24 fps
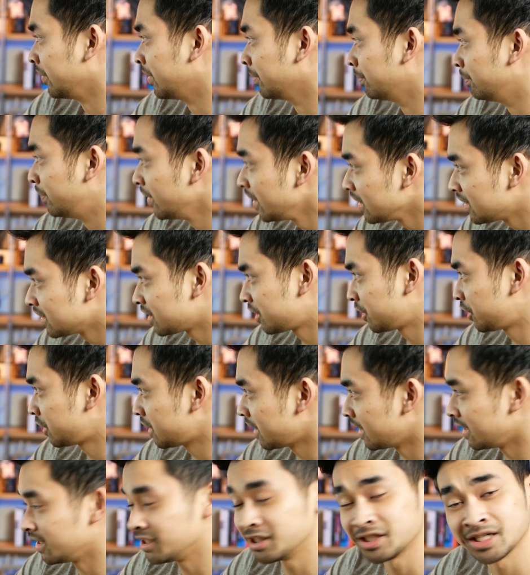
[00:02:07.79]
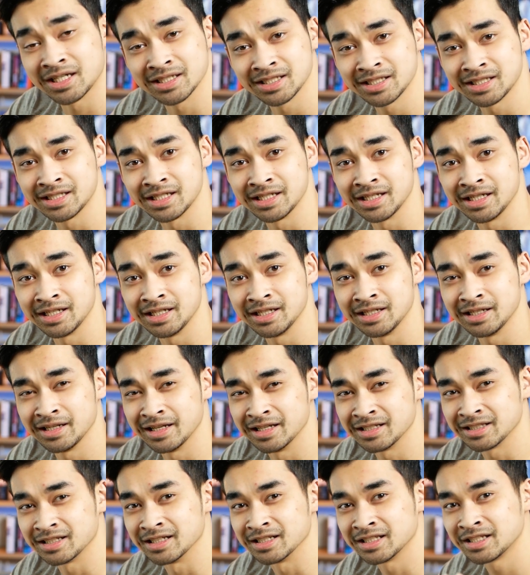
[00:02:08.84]
The biggest change I see
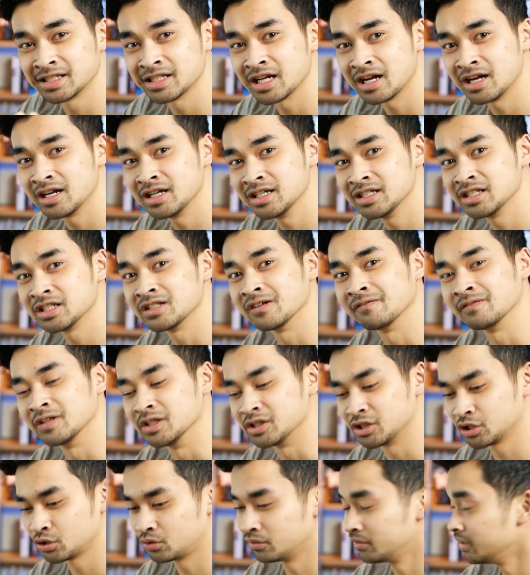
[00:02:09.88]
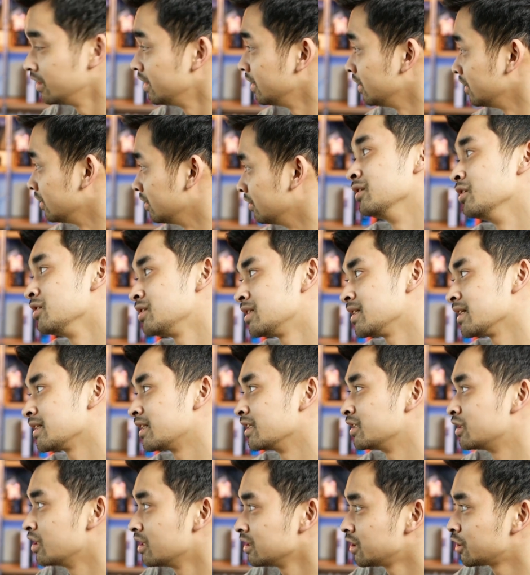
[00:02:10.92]
is the size of the screen. Looks like the
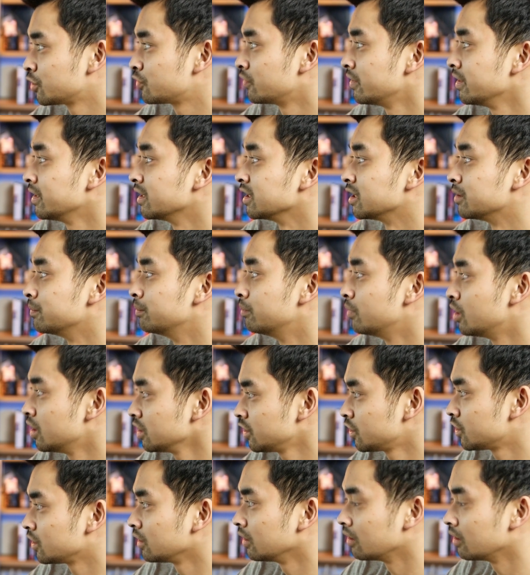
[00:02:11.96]
touchscreen is much